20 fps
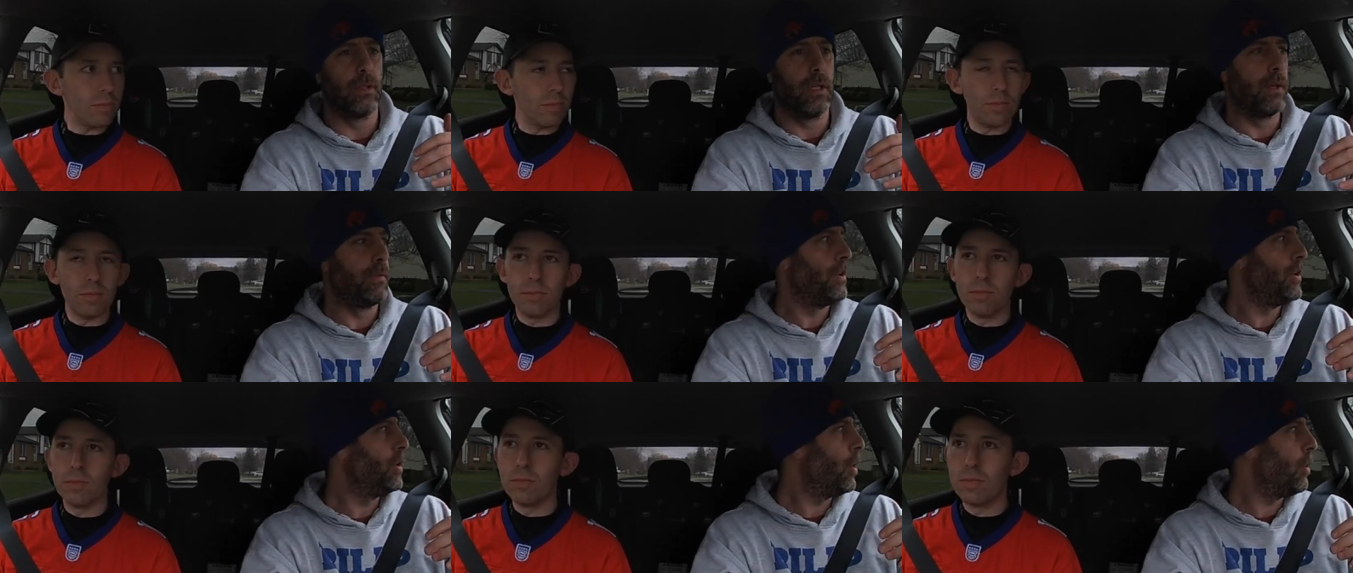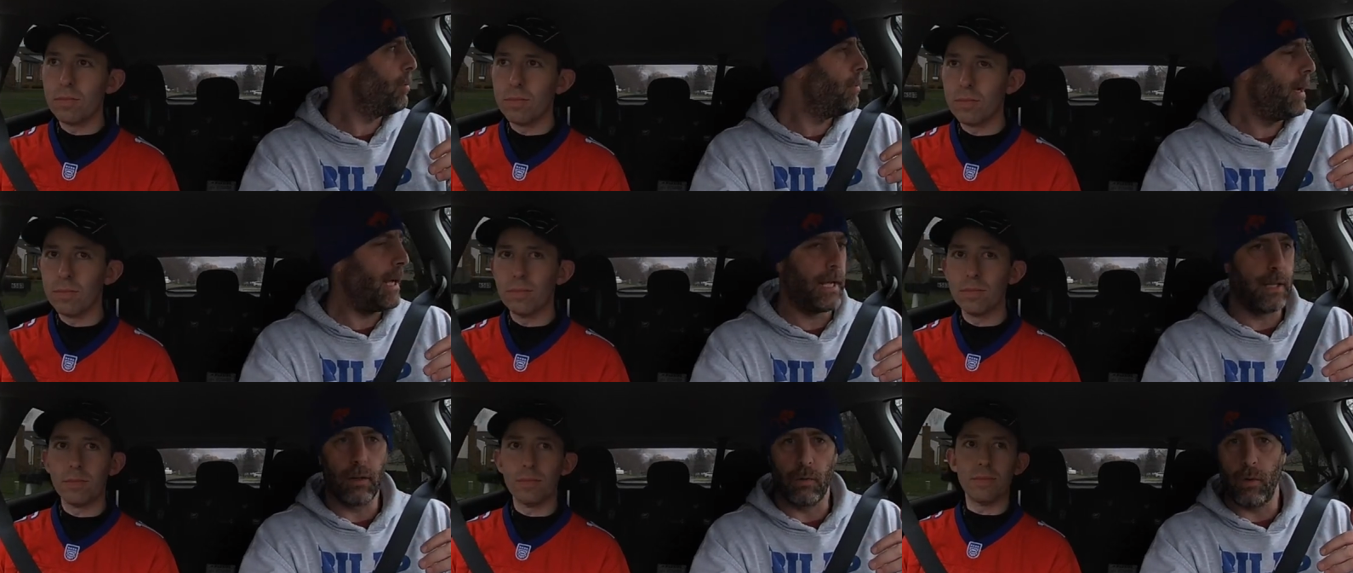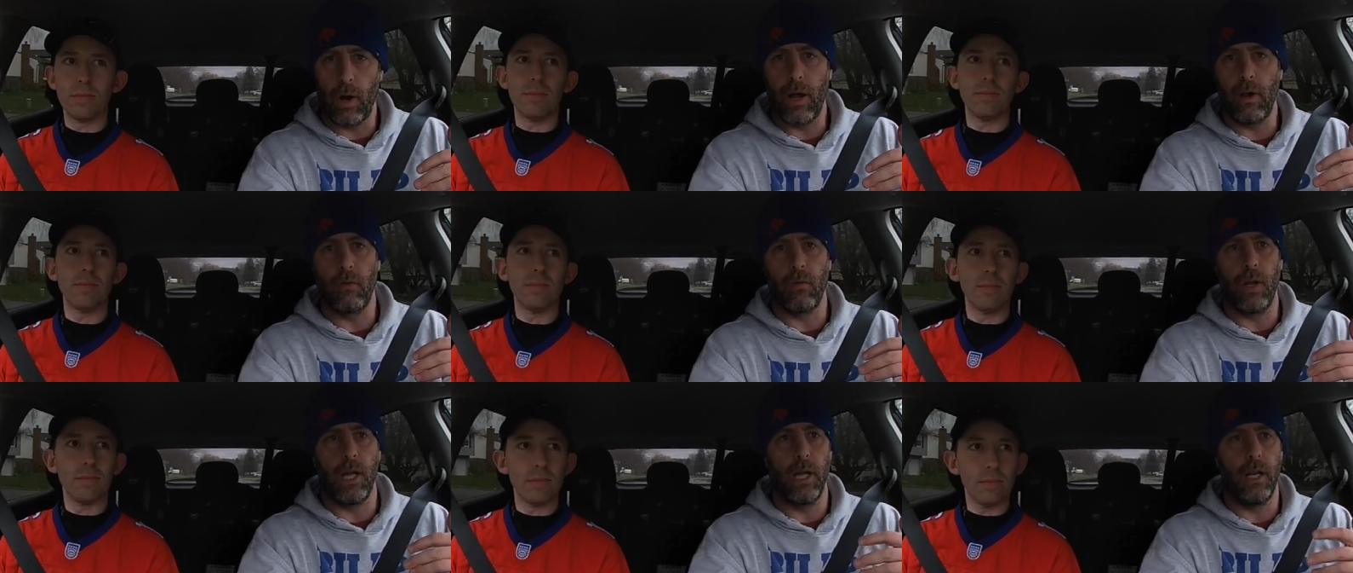Speaker 1: If you don't make the right
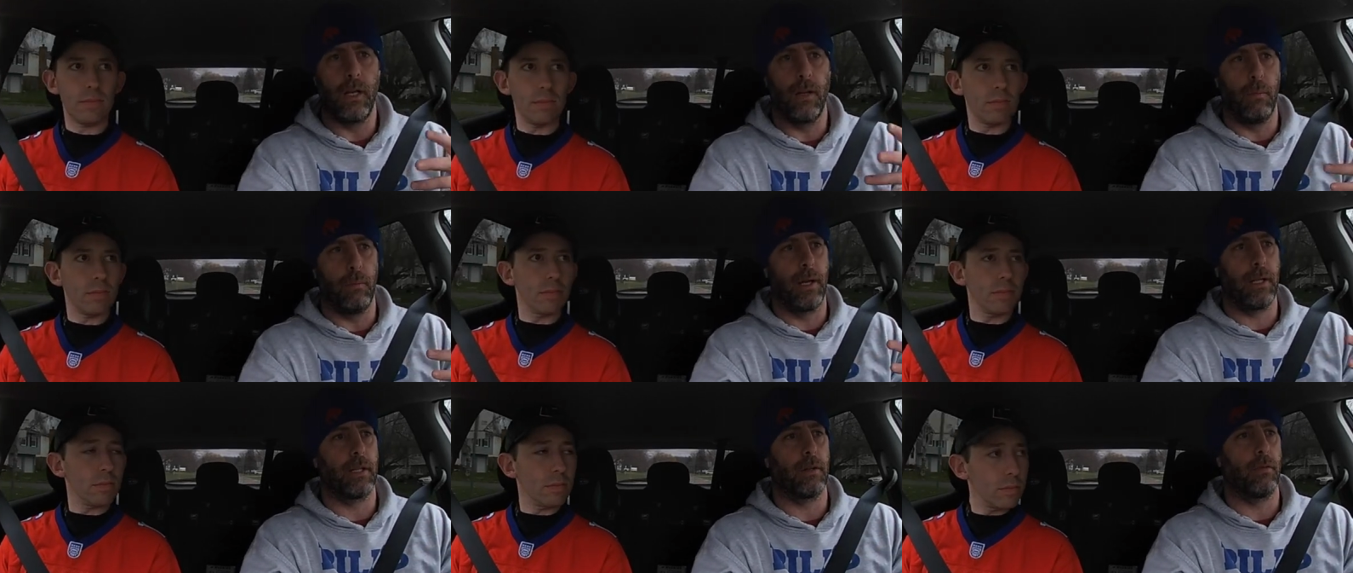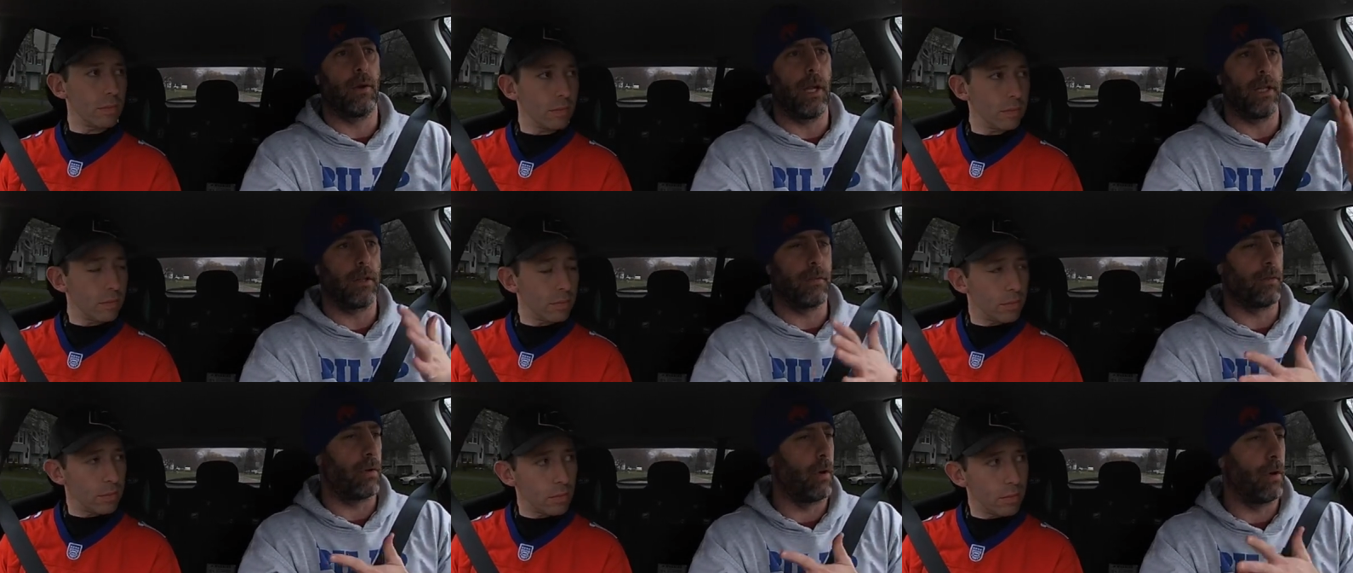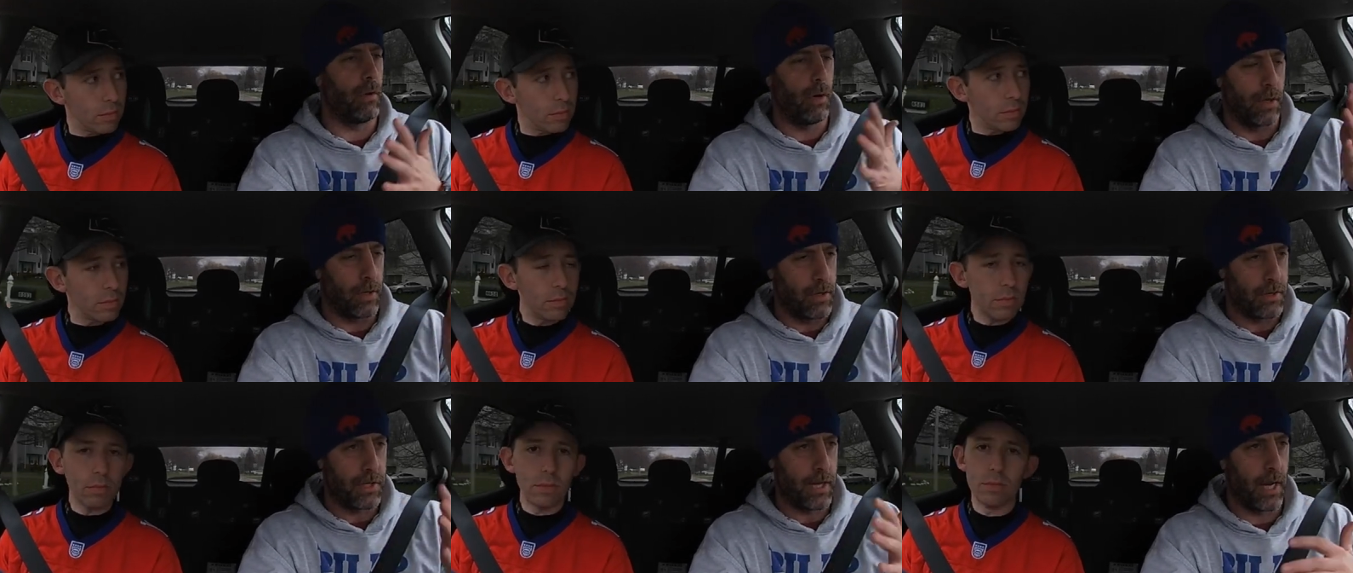read, don't make the right throw,
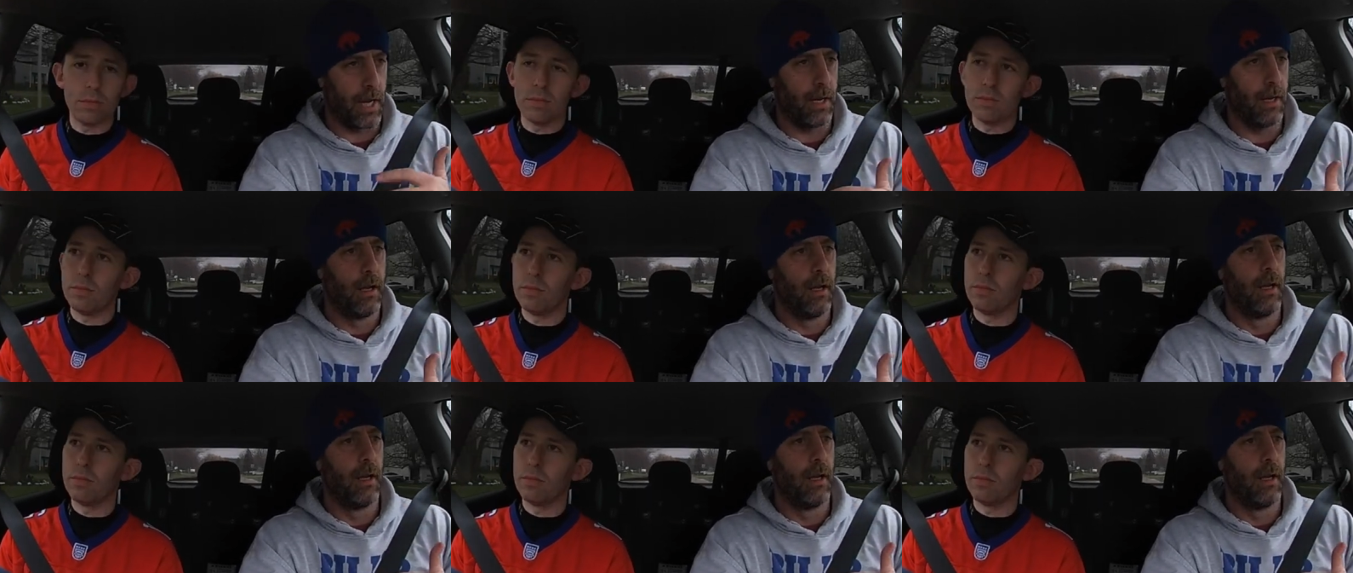understand.